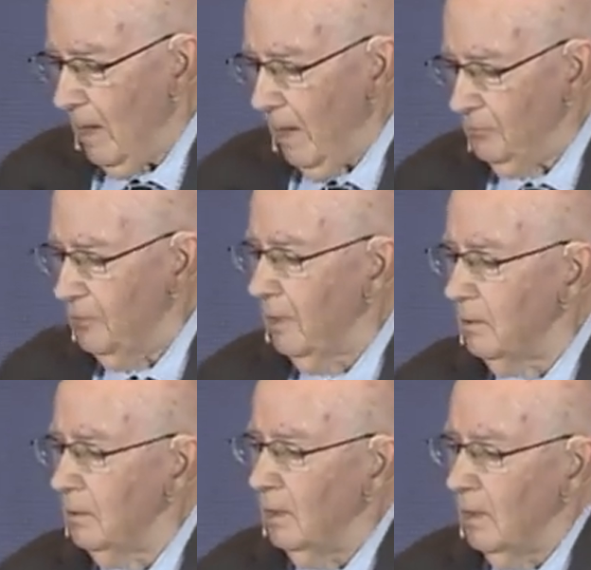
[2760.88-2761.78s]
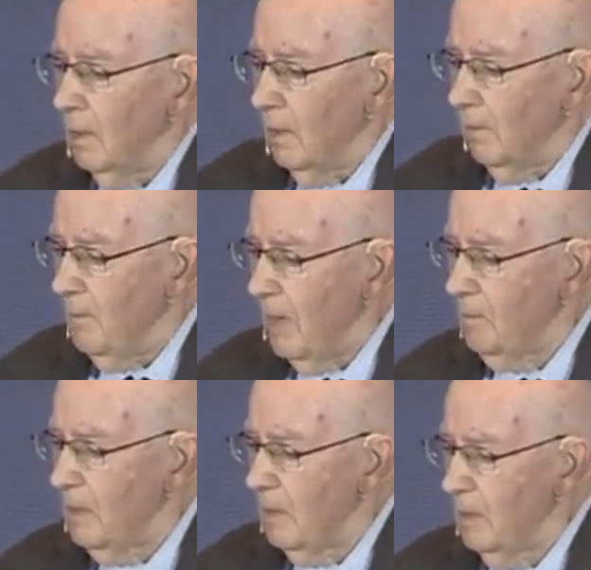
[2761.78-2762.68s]
And then
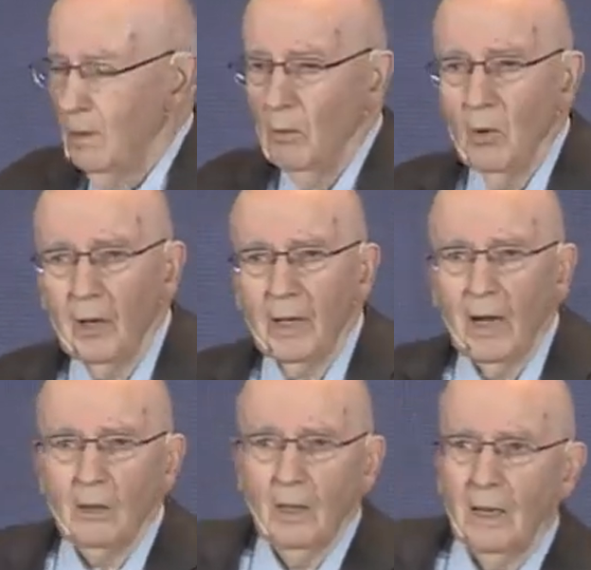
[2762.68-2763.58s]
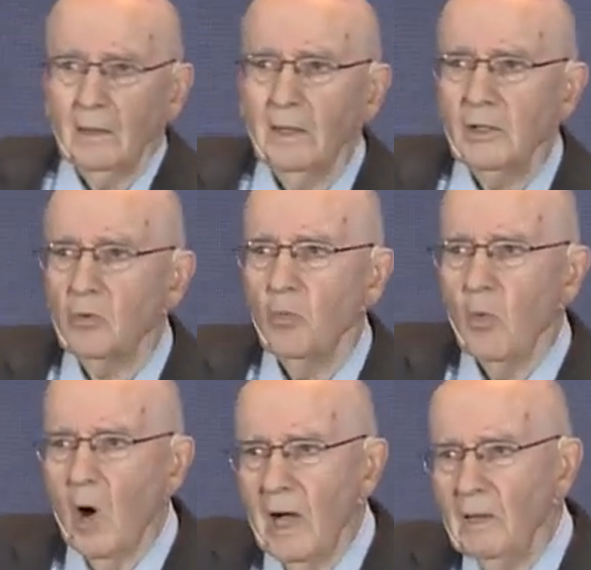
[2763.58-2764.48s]
maybe work on at least
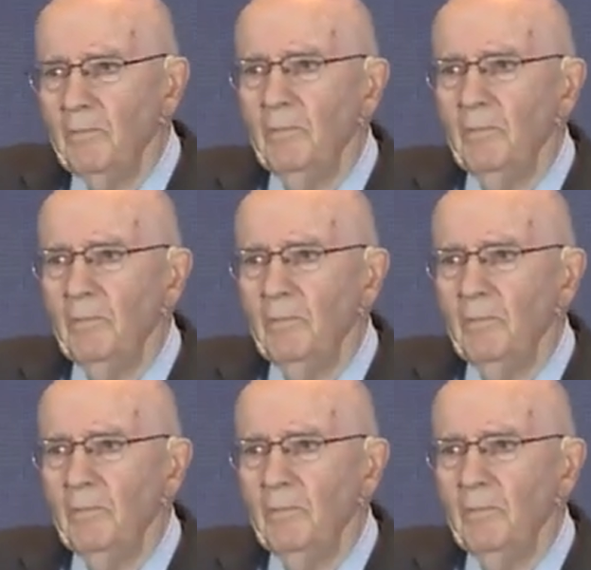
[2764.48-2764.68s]
one